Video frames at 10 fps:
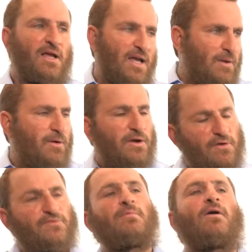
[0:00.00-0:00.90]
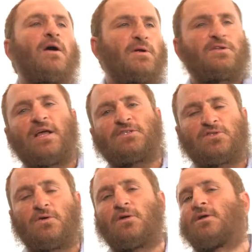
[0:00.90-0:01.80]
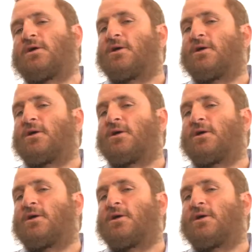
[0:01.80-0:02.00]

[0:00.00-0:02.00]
Hey, where are you from? Oh, I went to that school.